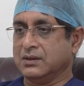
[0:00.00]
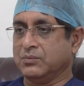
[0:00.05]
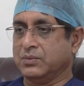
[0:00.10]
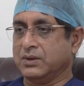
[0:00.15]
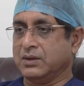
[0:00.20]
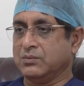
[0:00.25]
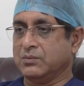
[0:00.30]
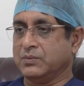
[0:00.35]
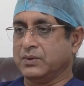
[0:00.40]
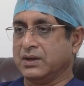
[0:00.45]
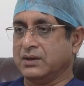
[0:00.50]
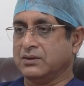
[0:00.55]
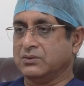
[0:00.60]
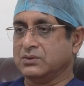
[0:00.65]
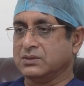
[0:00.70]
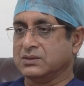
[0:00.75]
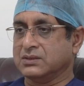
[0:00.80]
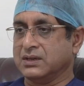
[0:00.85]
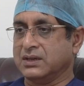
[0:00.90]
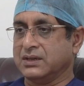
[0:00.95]
pump
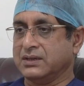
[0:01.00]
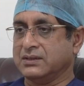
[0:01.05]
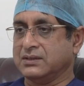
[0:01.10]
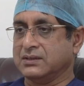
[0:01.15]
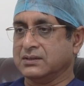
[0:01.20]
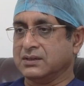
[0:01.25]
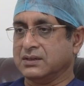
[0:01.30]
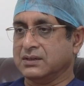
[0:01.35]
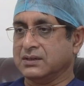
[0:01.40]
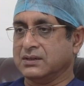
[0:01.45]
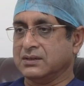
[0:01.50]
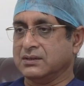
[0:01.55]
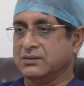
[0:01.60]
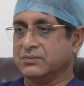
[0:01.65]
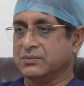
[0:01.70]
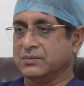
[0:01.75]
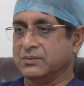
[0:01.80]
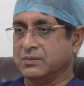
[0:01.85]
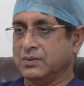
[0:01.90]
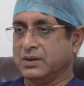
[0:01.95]
outside
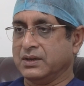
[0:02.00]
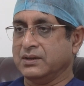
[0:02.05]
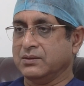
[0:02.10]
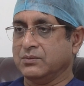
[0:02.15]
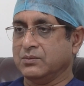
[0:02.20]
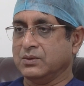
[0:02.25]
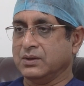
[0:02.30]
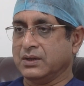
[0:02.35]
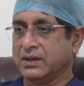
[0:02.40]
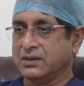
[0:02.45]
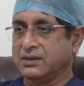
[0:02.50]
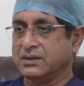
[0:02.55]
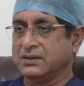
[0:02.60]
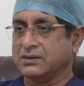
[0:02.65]
and